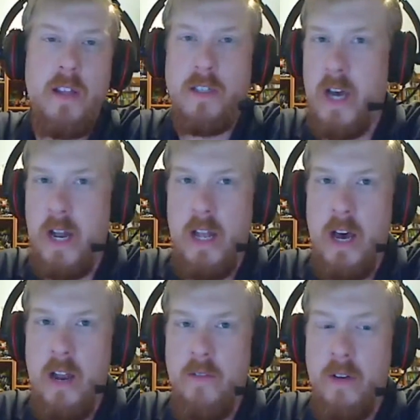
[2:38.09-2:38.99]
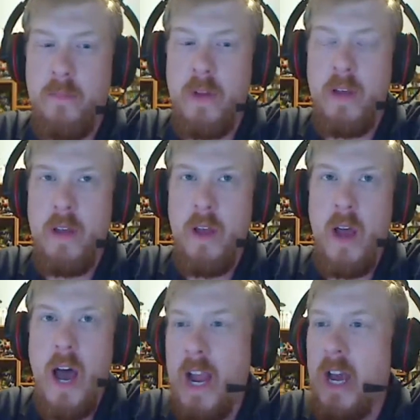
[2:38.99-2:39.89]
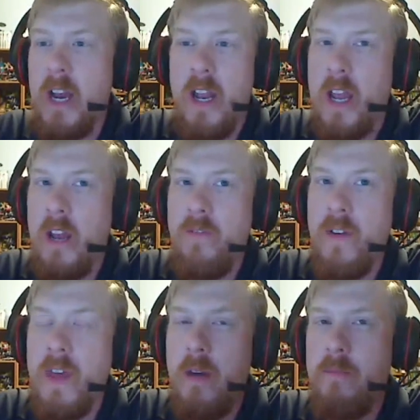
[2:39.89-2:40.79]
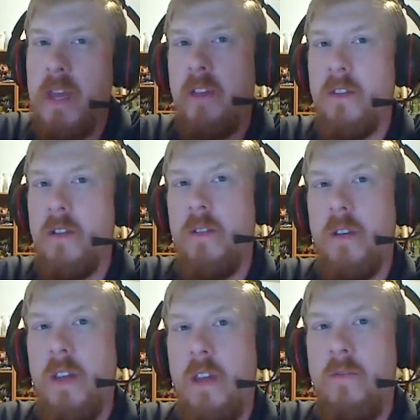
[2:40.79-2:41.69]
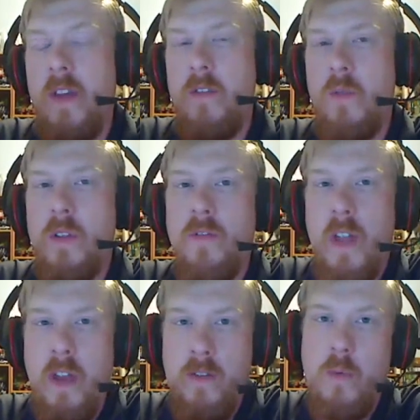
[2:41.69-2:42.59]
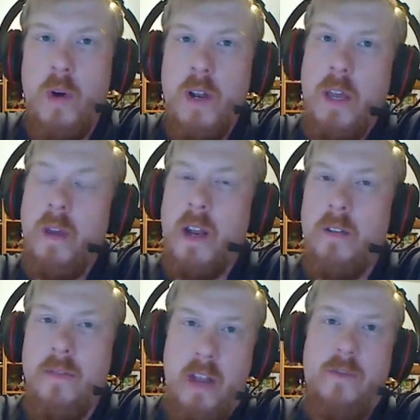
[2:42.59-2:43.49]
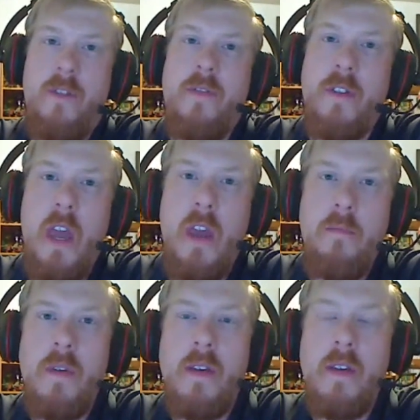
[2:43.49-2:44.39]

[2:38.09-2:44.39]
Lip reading: There's not a lot of them. I kind of like it for them because it fits with the flavor. 1E being a flavorful game,